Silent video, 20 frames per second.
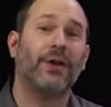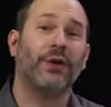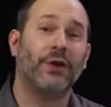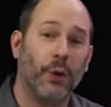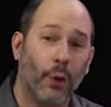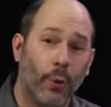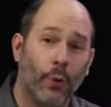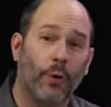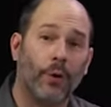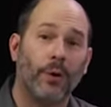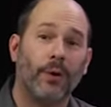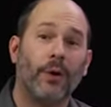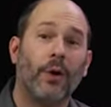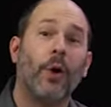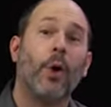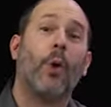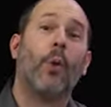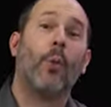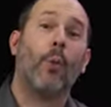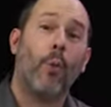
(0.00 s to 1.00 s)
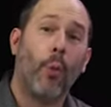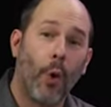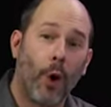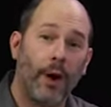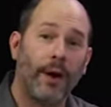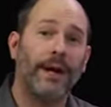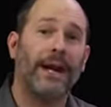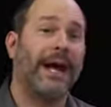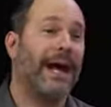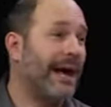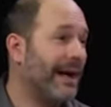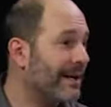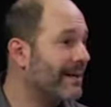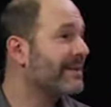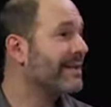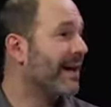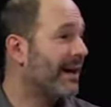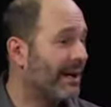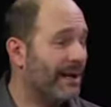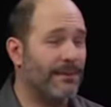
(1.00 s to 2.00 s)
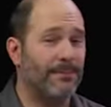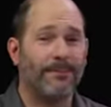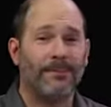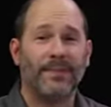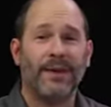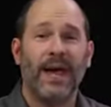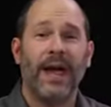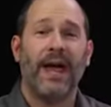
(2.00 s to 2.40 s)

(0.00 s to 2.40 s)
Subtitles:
door one at a time,